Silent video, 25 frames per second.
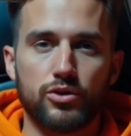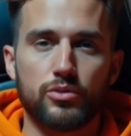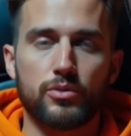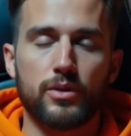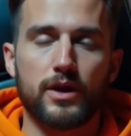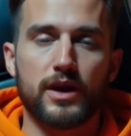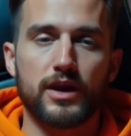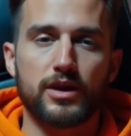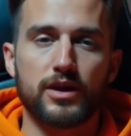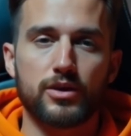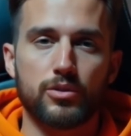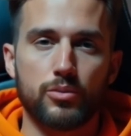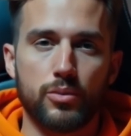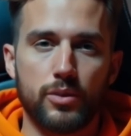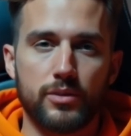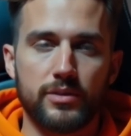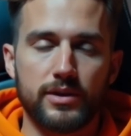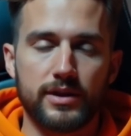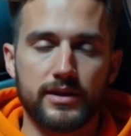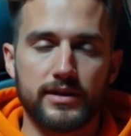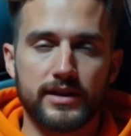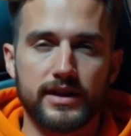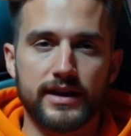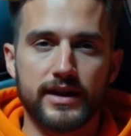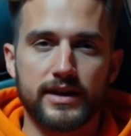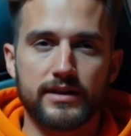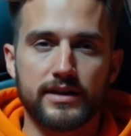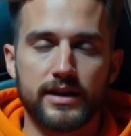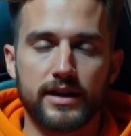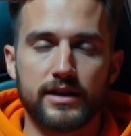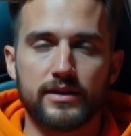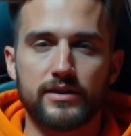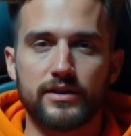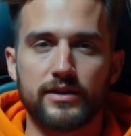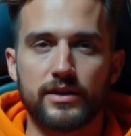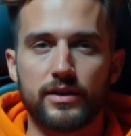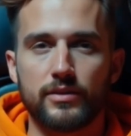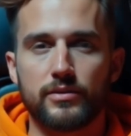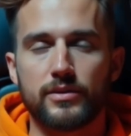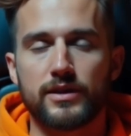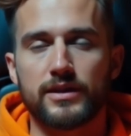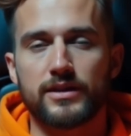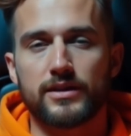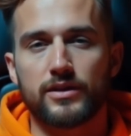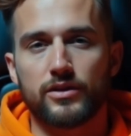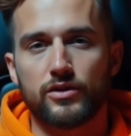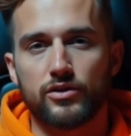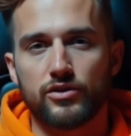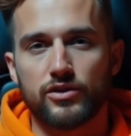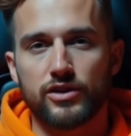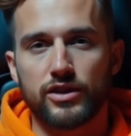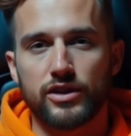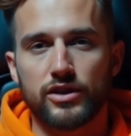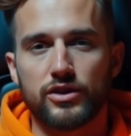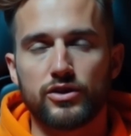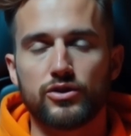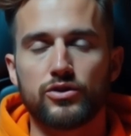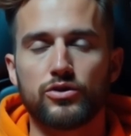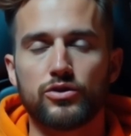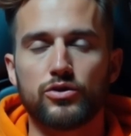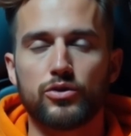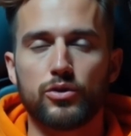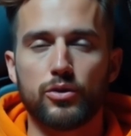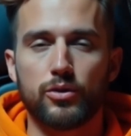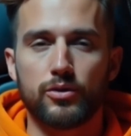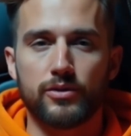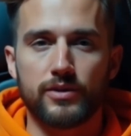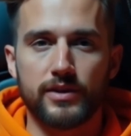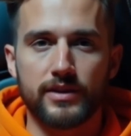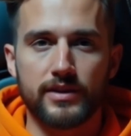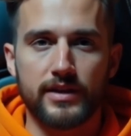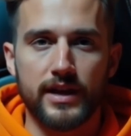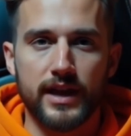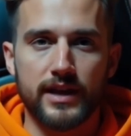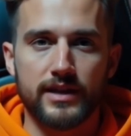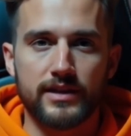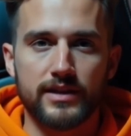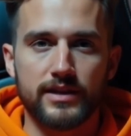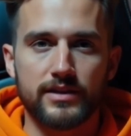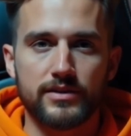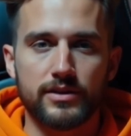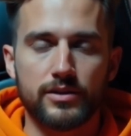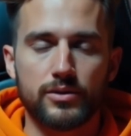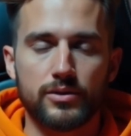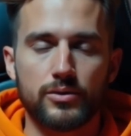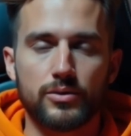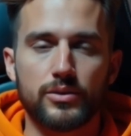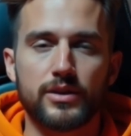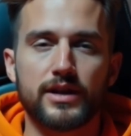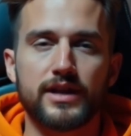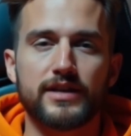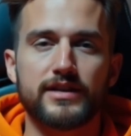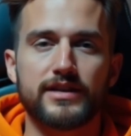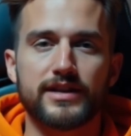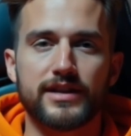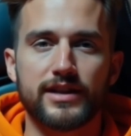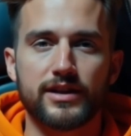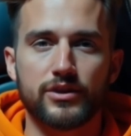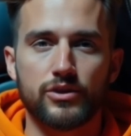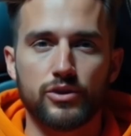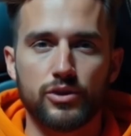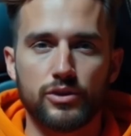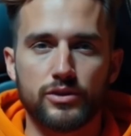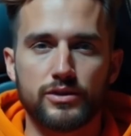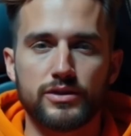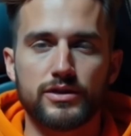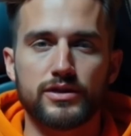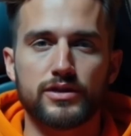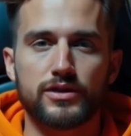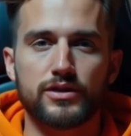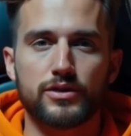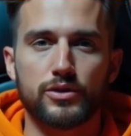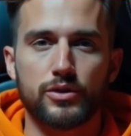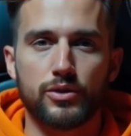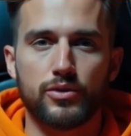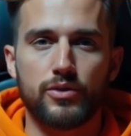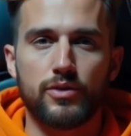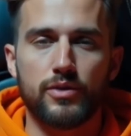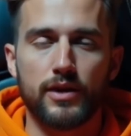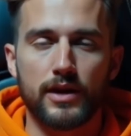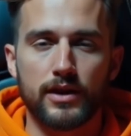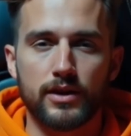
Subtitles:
If you liked the video, make sure to like it, so we know that you like this content.